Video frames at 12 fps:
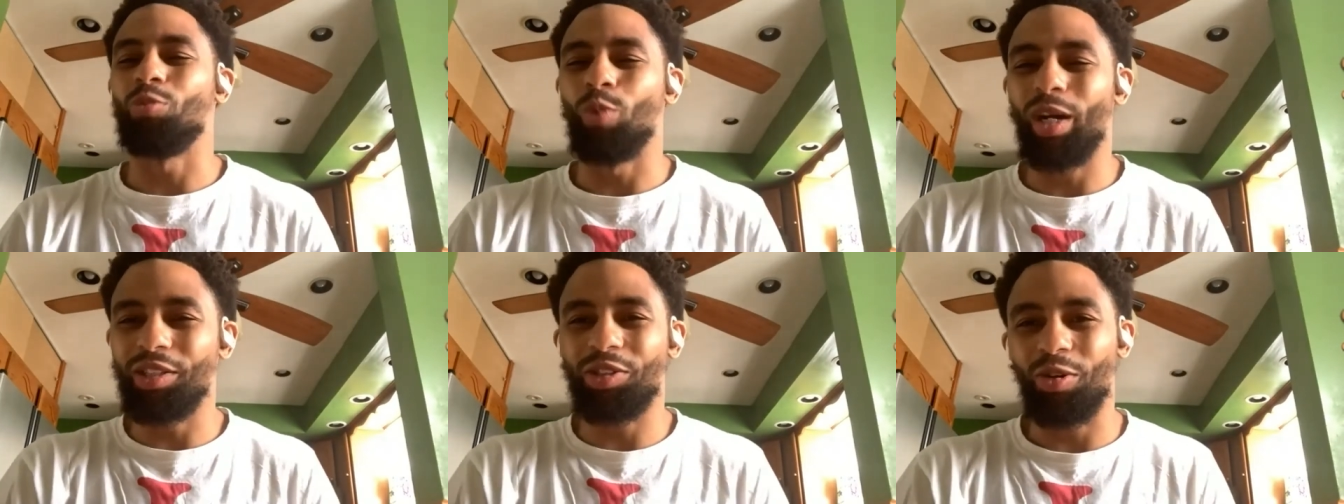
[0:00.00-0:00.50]

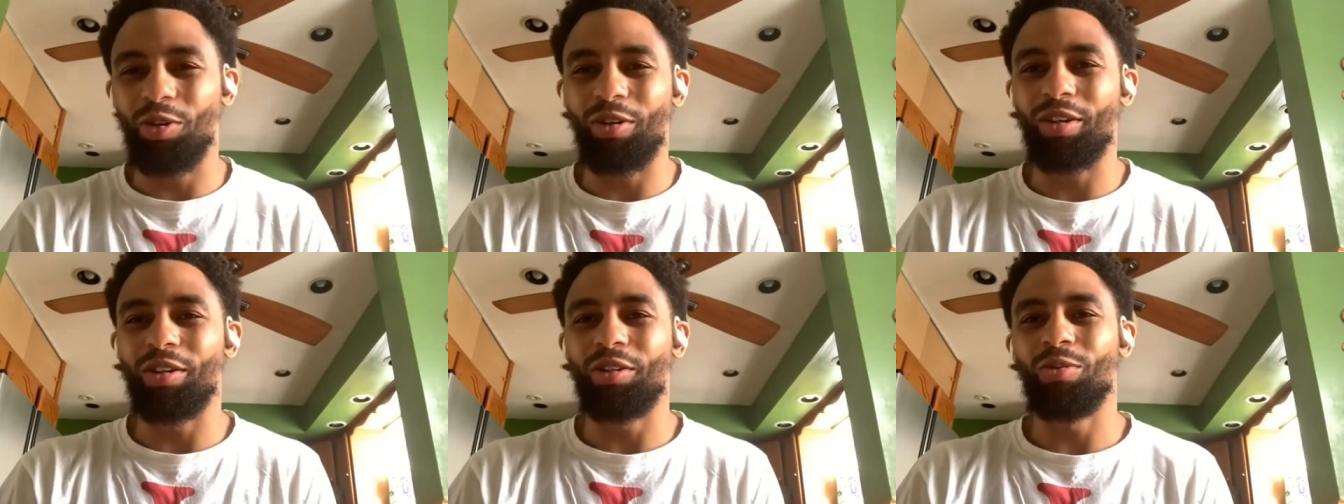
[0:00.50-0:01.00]
way
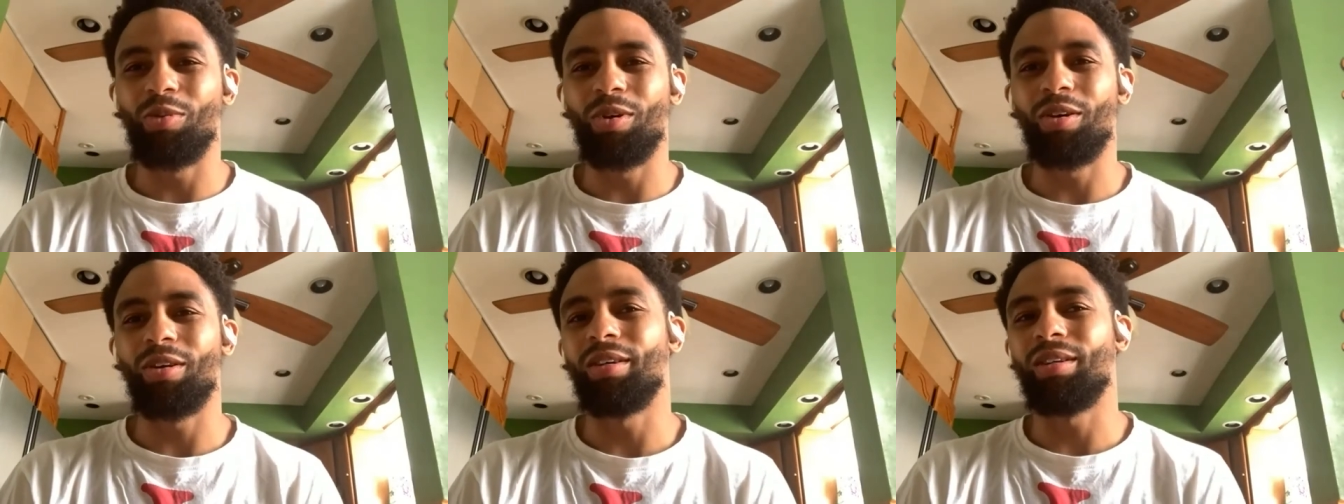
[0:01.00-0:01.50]
stronger than you
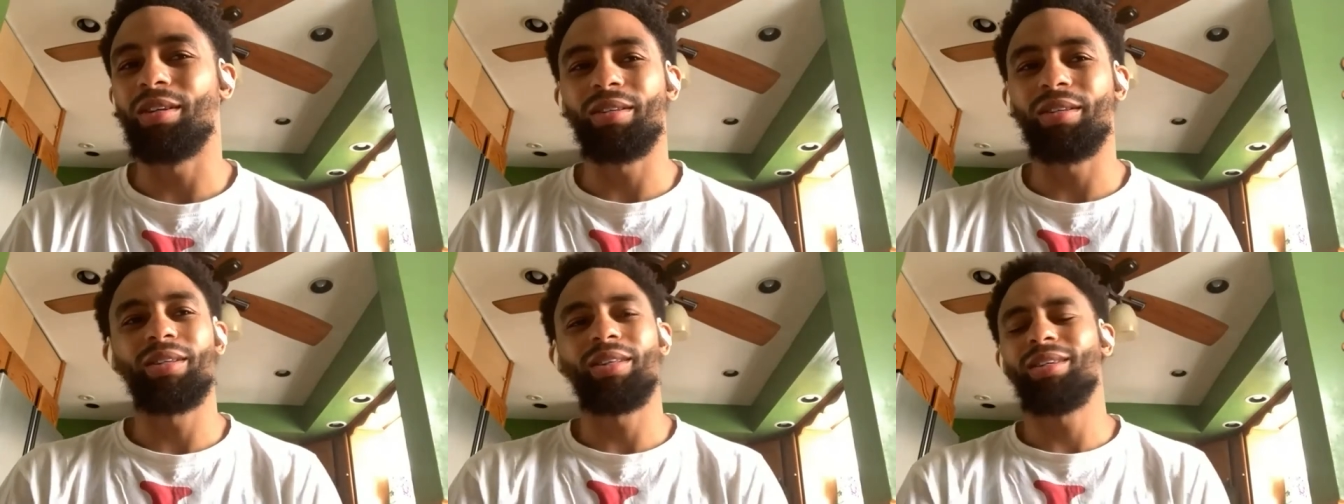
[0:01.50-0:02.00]
were. And
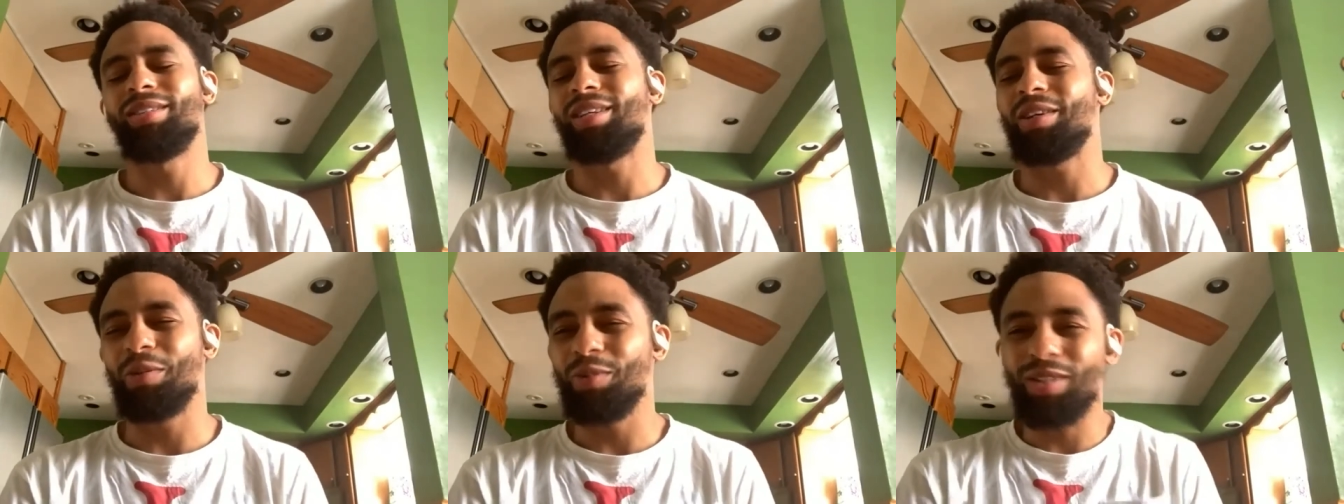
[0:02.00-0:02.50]
he's
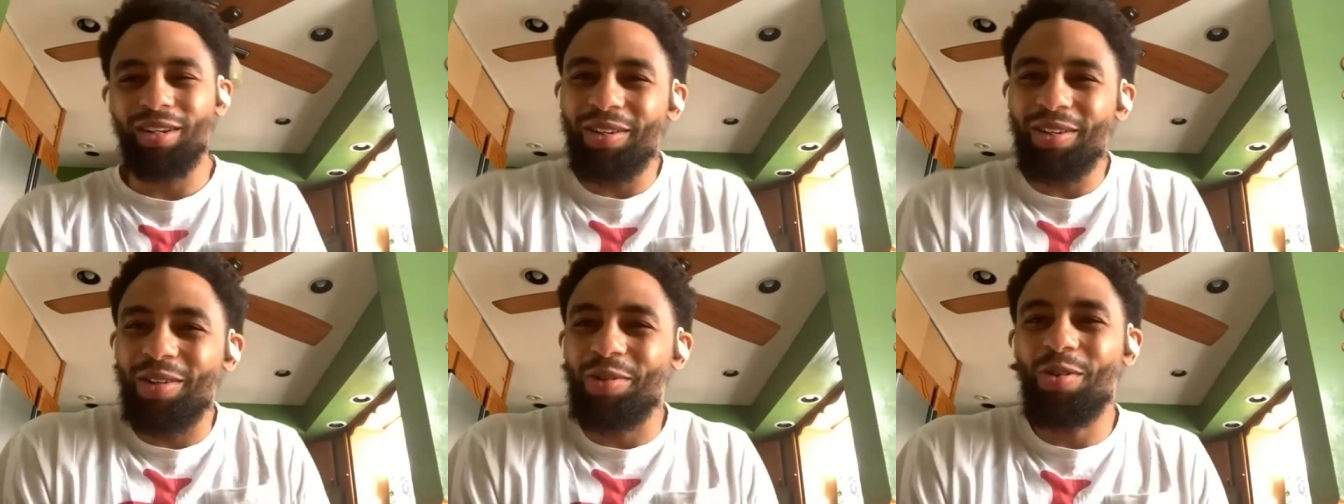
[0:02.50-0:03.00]
like, what the hell are
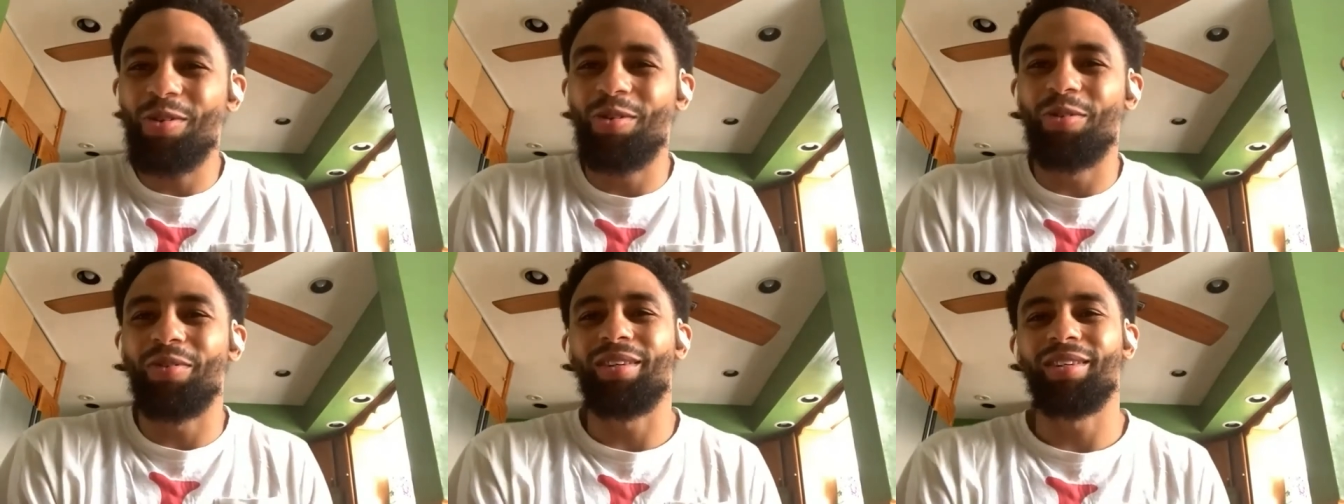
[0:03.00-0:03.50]
y'all doing
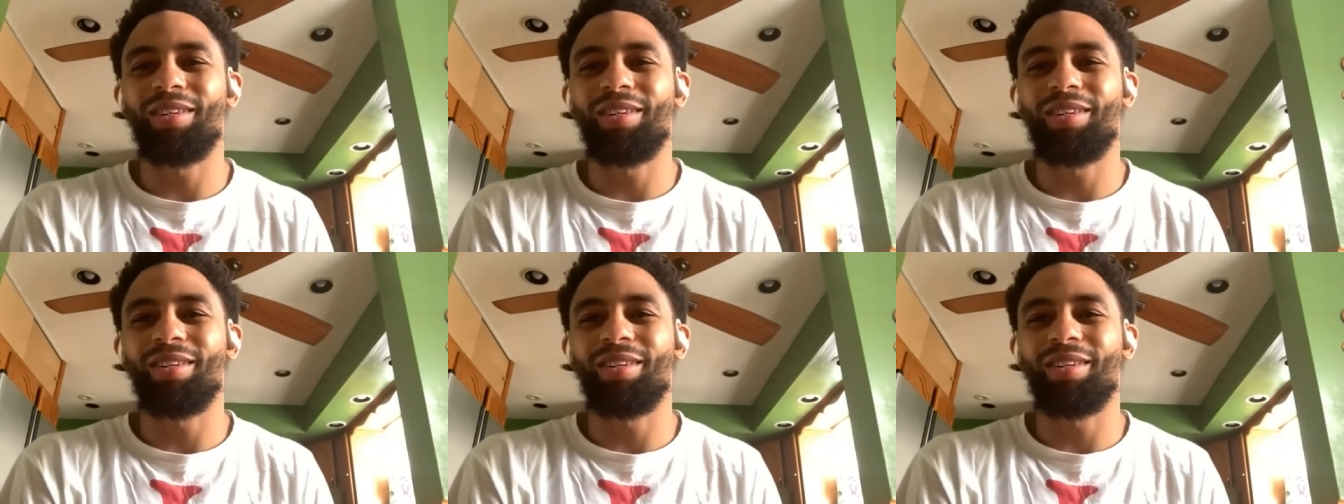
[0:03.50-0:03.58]
over there?